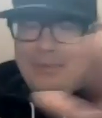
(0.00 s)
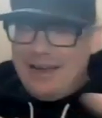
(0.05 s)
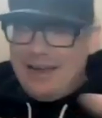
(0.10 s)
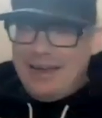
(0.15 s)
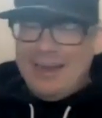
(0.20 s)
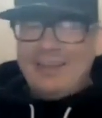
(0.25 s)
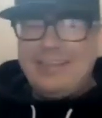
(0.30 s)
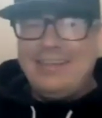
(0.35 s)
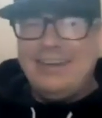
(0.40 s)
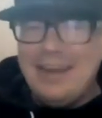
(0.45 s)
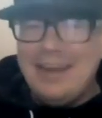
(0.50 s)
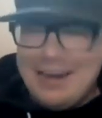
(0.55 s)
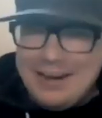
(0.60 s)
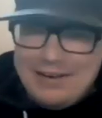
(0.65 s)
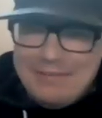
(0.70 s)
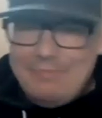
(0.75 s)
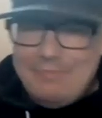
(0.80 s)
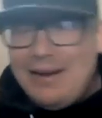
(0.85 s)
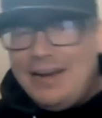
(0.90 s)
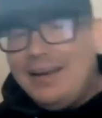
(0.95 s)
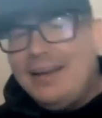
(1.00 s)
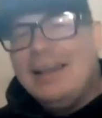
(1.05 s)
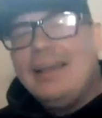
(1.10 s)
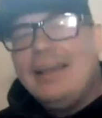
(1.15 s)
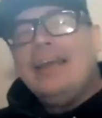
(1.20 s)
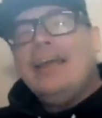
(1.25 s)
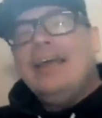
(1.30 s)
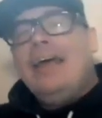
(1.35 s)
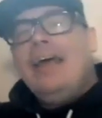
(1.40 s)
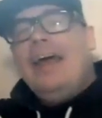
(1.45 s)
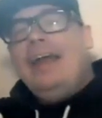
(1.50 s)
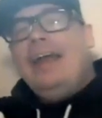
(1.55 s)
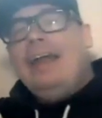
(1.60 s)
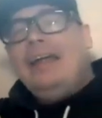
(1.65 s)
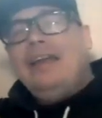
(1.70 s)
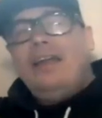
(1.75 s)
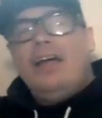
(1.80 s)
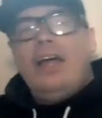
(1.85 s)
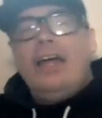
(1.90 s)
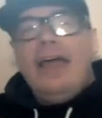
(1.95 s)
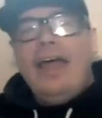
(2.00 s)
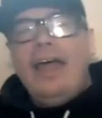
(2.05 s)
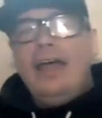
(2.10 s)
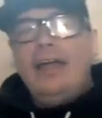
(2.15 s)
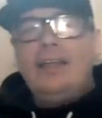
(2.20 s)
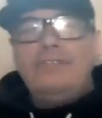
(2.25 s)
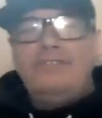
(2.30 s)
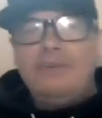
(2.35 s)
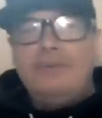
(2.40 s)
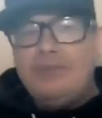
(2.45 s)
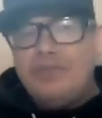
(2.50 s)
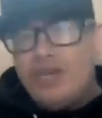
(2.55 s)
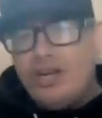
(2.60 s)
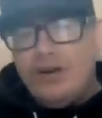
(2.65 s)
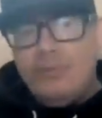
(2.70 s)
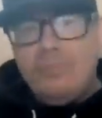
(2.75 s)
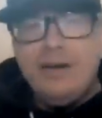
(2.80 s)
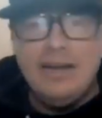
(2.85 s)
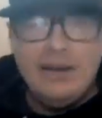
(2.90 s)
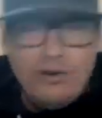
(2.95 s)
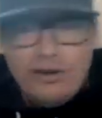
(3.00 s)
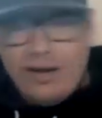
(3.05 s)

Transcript: we get into that in a minute. And then hailing from Germany